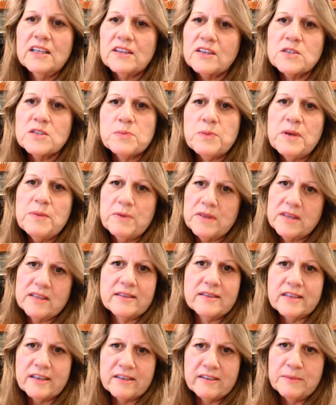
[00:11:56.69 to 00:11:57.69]
Those people
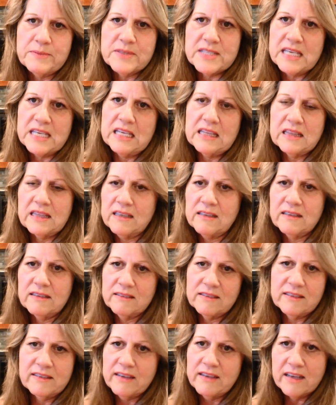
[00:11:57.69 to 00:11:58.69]
that, that are upset, they're,
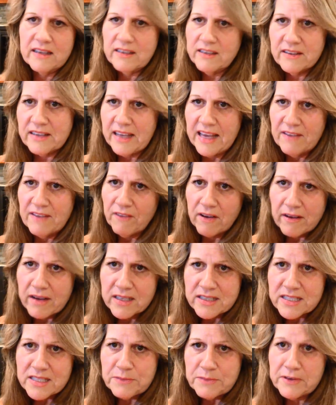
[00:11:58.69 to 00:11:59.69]
they're not the Avon
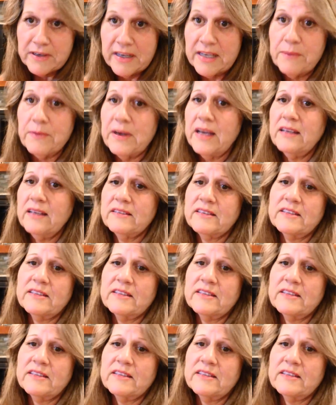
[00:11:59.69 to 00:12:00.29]
customer anyway.